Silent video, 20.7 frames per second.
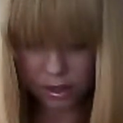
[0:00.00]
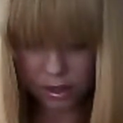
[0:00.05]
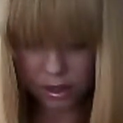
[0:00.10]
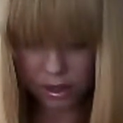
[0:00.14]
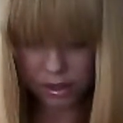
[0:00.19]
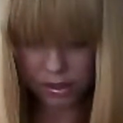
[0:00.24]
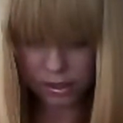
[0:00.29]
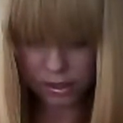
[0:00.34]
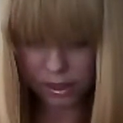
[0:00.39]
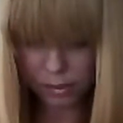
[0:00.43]

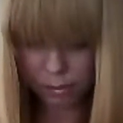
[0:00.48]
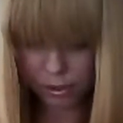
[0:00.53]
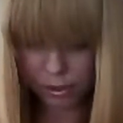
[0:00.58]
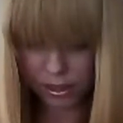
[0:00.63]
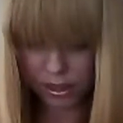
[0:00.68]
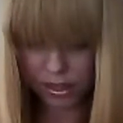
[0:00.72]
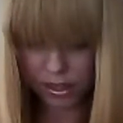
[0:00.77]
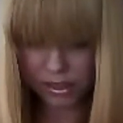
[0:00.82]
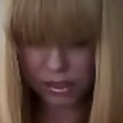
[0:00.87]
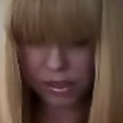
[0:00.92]
and
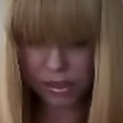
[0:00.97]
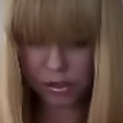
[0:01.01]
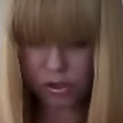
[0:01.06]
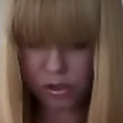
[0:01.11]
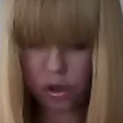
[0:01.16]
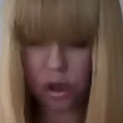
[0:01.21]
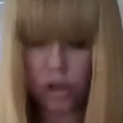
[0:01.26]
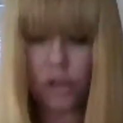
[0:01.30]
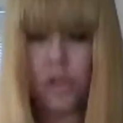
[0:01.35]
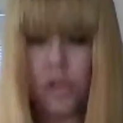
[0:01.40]
displays
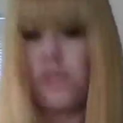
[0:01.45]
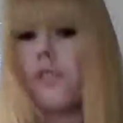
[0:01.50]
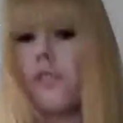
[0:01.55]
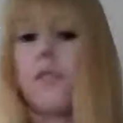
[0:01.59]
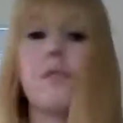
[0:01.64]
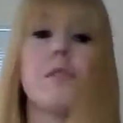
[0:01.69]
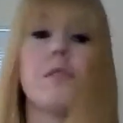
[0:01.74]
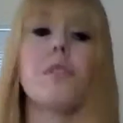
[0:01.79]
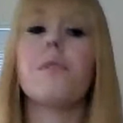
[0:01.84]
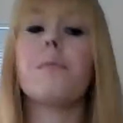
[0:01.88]
not
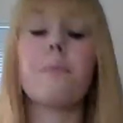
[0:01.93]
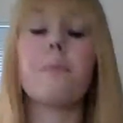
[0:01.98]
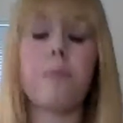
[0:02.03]
truth.